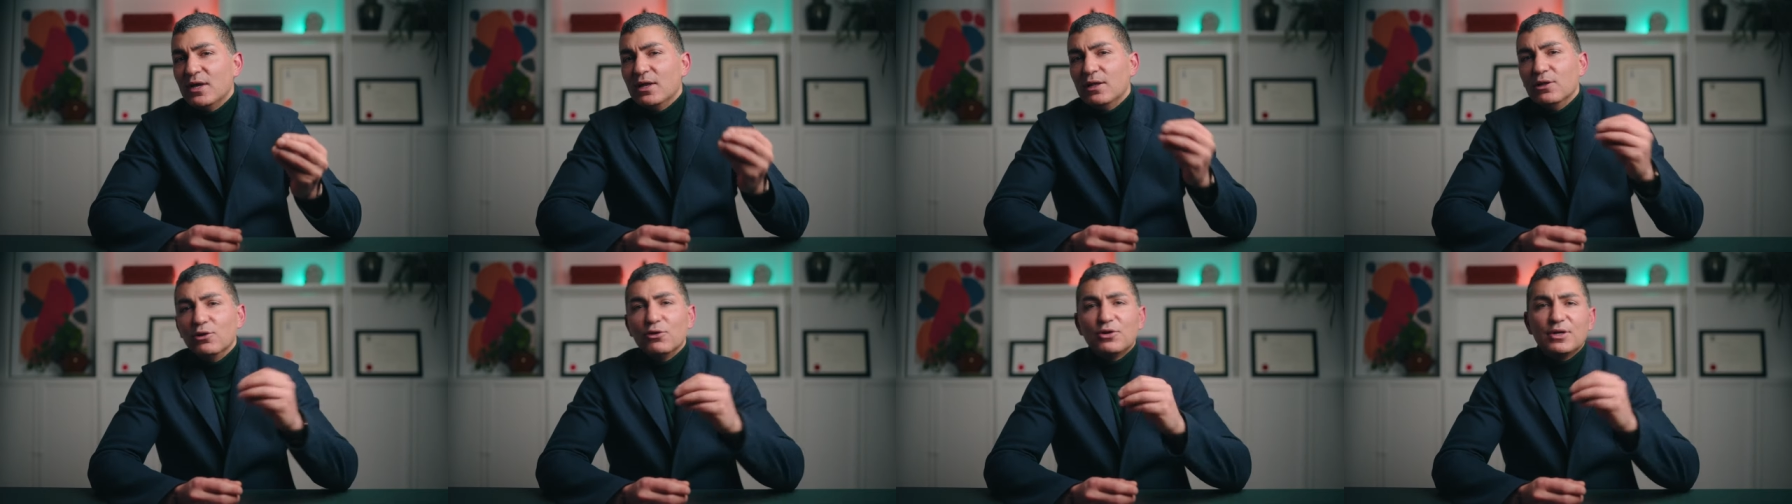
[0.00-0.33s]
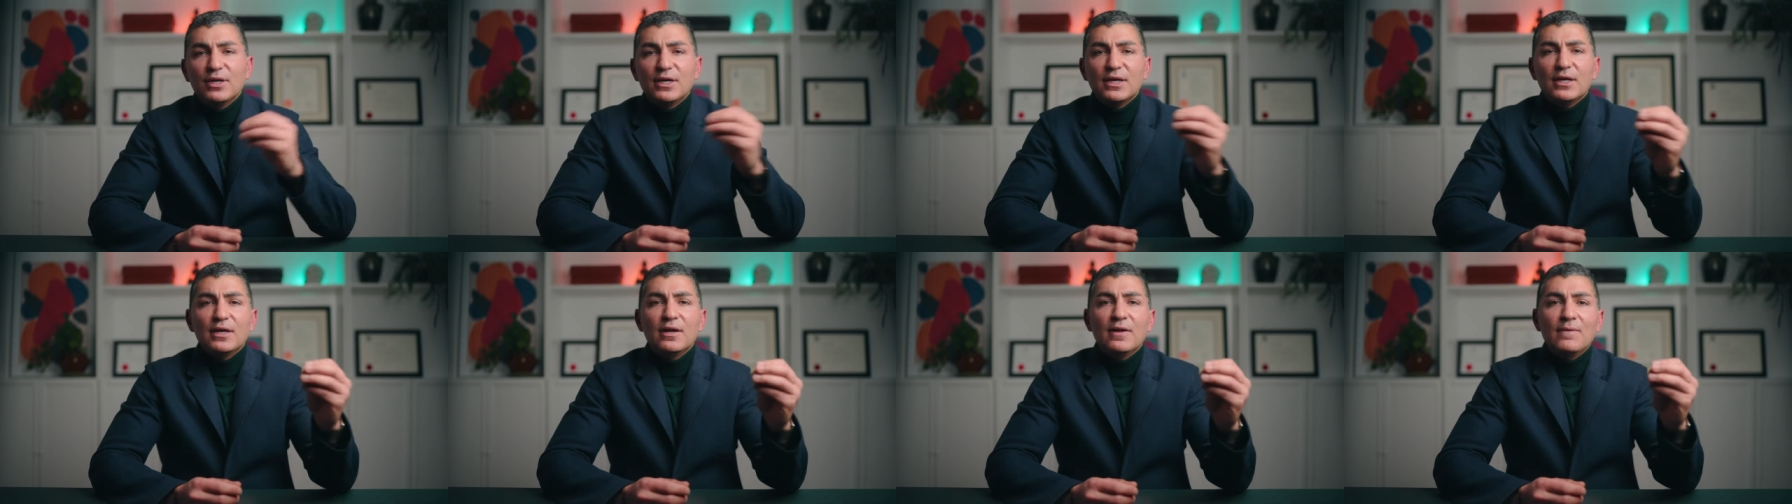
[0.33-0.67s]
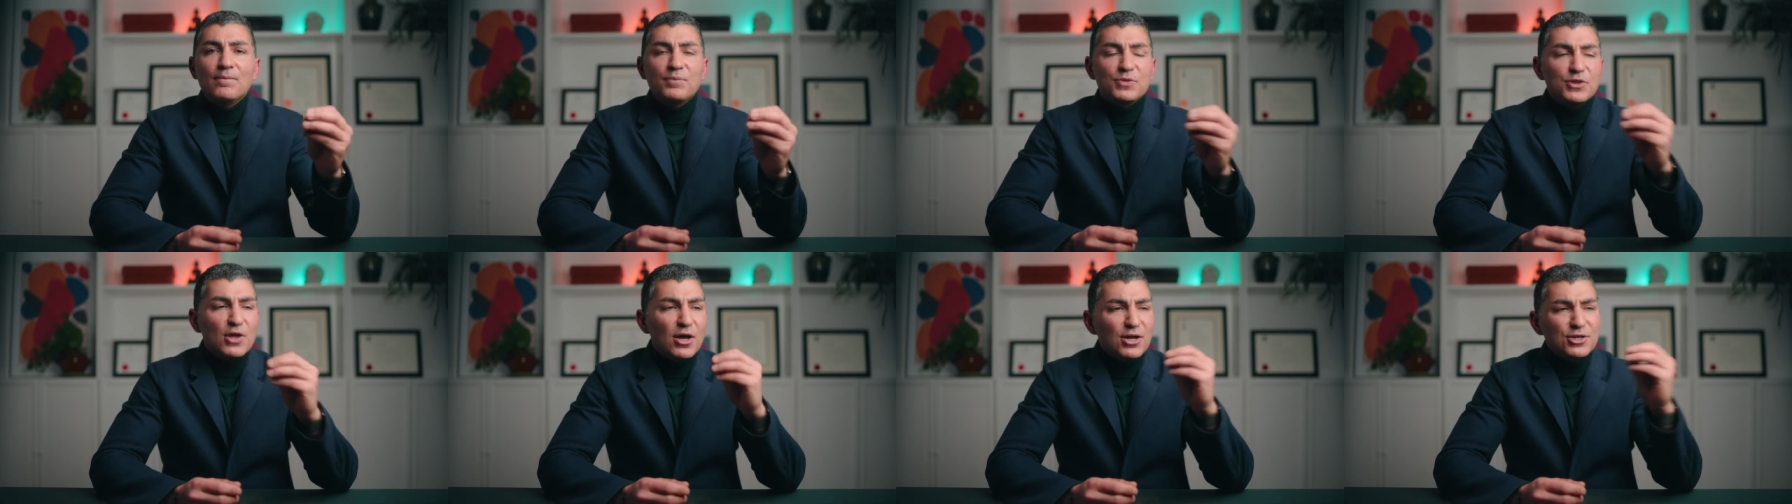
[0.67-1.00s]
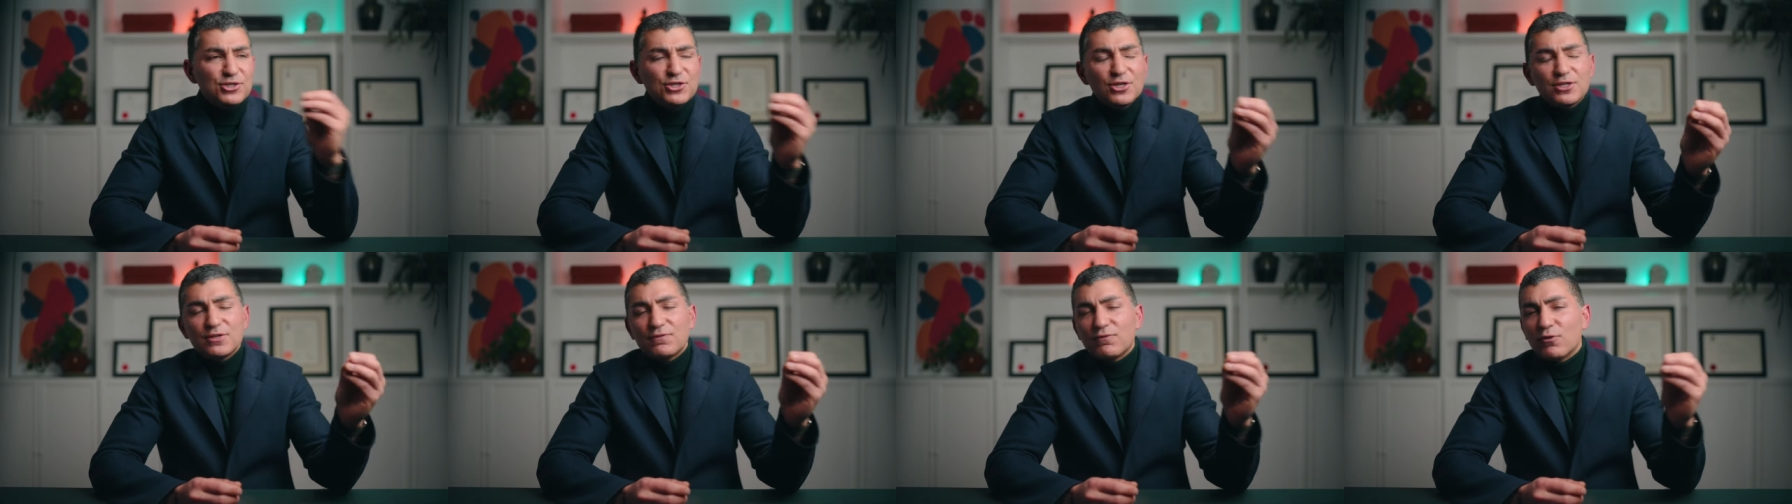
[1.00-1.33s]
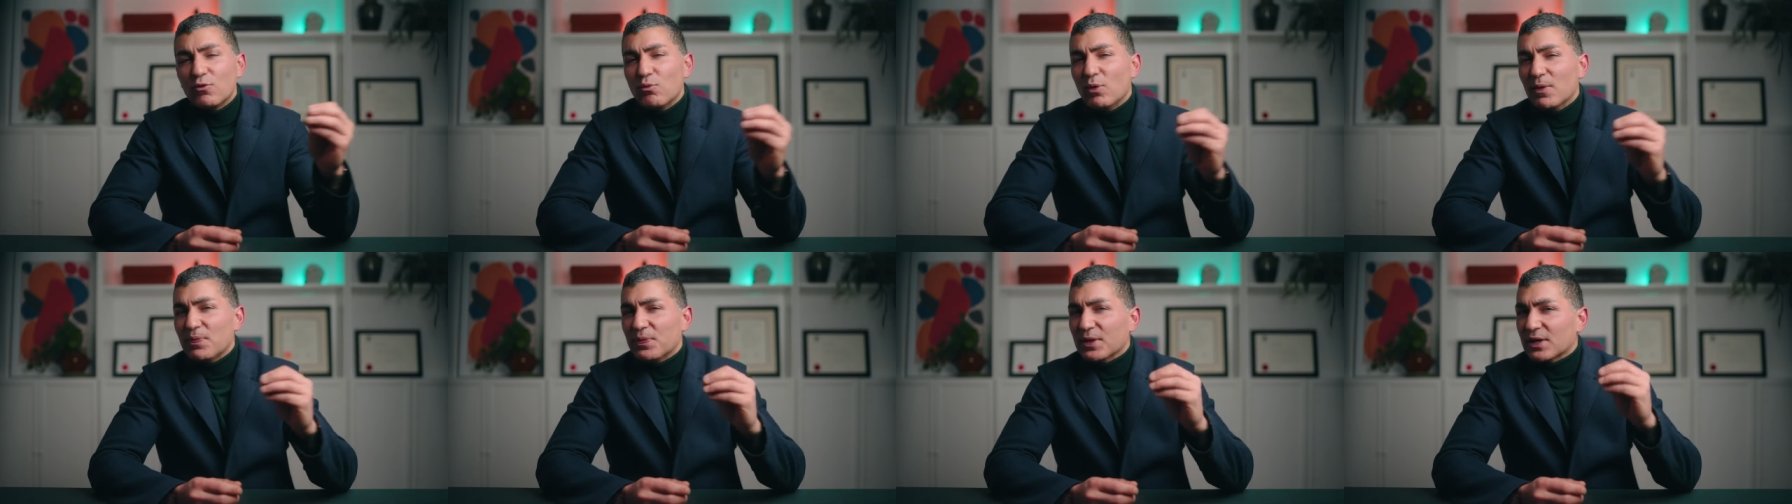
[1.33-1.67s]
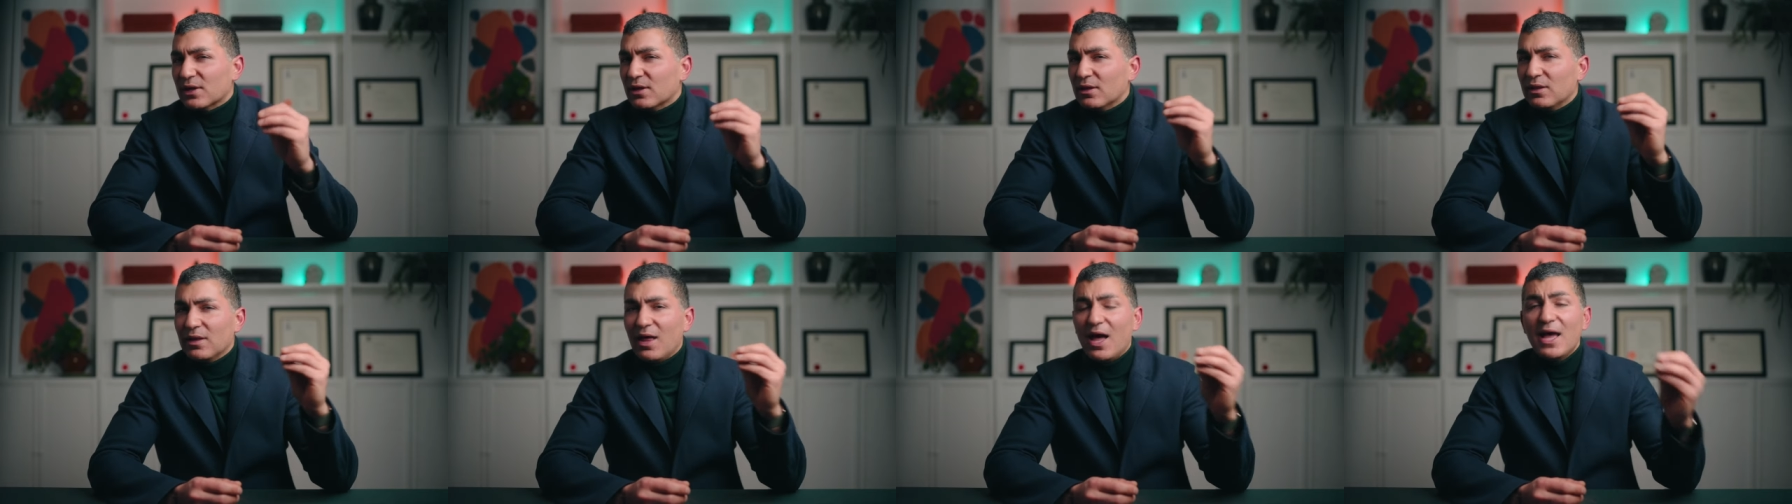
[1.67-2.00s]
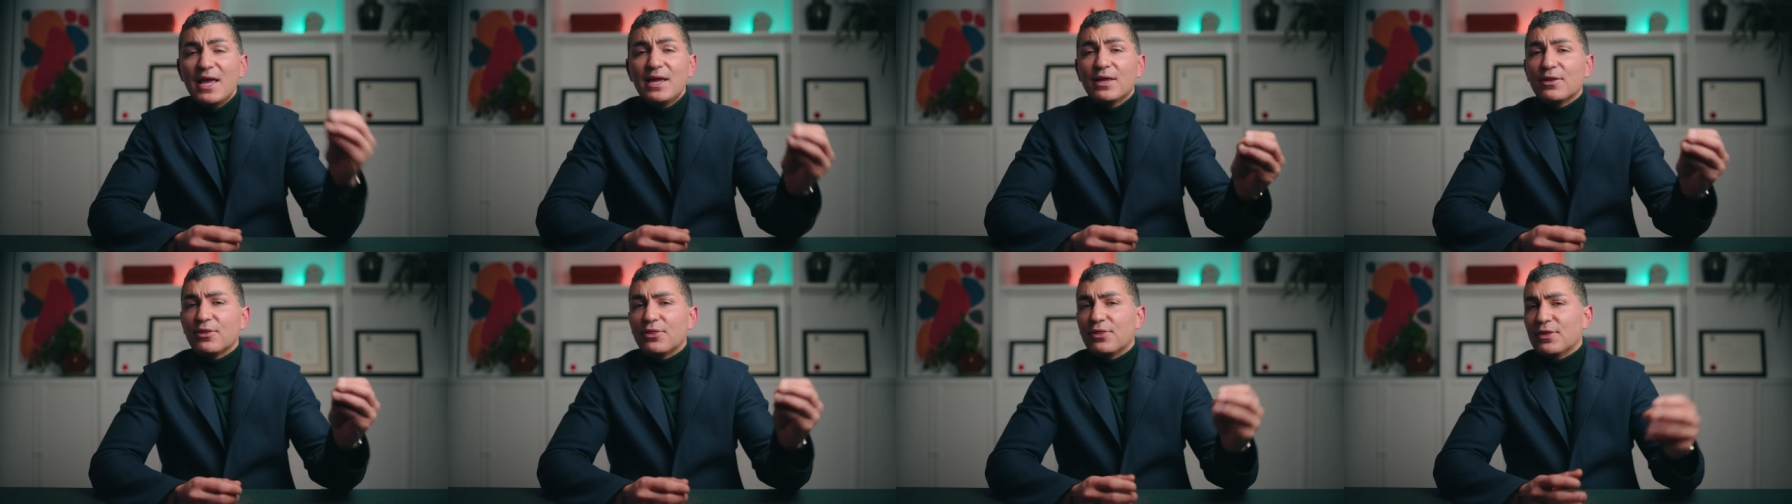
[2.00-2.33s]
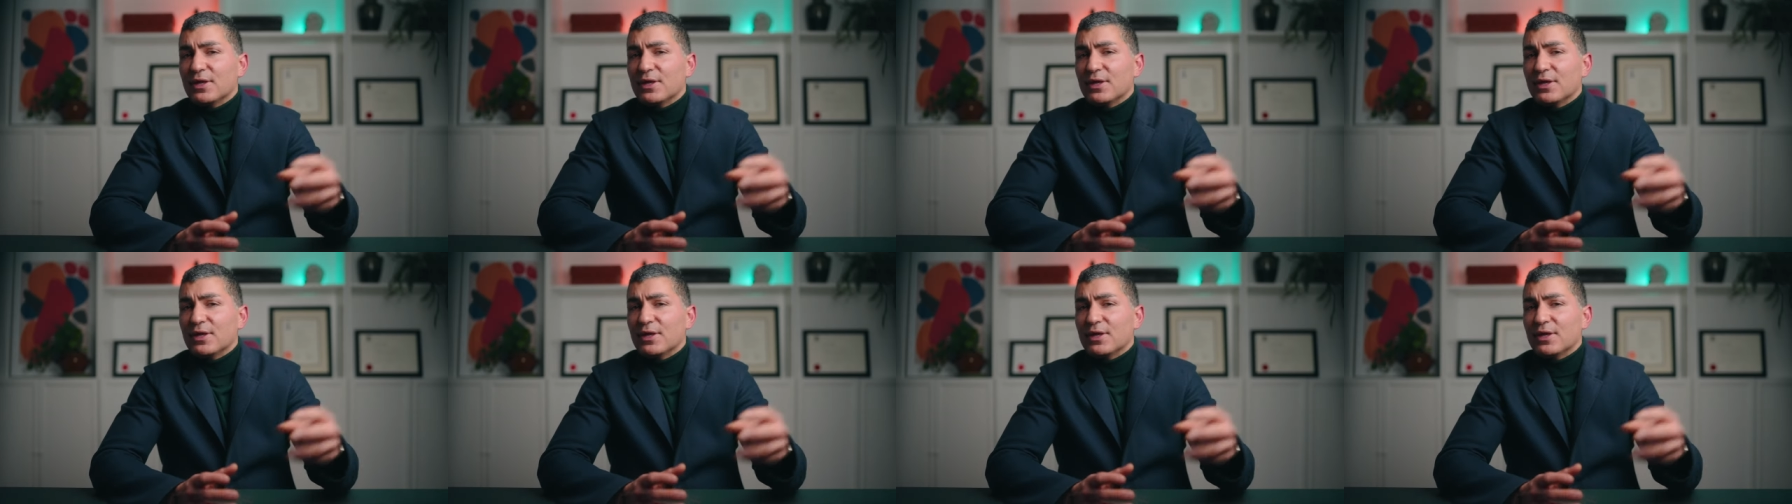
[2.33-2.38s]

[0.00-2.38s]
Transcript: looking not just for what the client